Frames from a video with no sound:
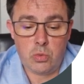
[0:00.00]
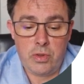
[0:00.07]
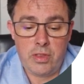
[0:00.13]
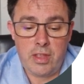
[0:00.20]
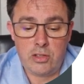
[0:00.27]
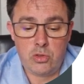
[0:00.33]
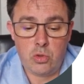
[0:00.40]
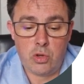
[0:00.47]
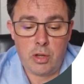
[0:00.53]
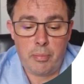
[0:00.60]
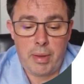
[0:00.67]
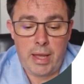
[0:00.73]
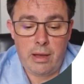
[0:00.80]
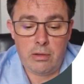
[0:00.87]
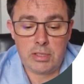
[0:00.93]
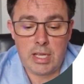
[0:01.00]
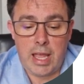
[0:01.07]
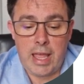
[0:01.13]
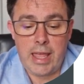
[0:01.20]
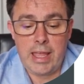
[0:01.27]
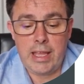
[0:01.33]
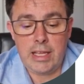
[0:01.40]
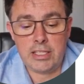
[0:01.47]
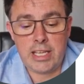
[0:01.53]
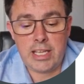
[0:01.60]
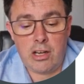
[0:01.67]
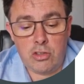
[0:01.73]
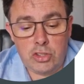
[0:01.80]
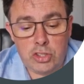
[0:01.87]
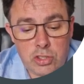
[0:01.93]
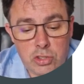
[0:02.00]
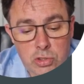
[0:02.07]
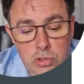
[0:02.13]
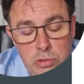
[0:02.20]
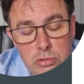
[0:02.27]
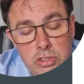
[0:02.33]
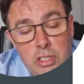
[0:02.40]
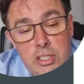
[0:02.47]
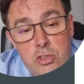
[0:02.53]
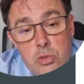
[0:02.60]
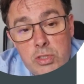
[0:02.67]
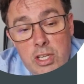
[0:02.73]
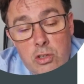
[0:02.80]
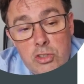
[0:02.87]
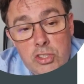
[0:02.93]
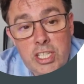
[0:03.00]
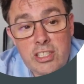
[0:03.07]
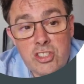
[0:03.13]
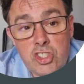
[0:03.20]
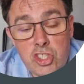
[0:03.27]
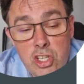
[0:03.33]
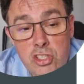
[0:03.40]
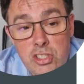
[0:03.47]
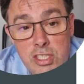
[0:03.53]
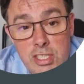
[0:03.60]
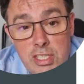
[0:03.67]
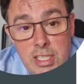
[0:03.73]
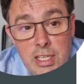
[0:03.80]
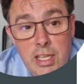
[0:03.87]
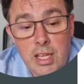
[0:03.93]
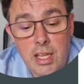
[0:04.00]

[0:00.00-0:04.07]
we then talk about a technological science or technology uncertainty.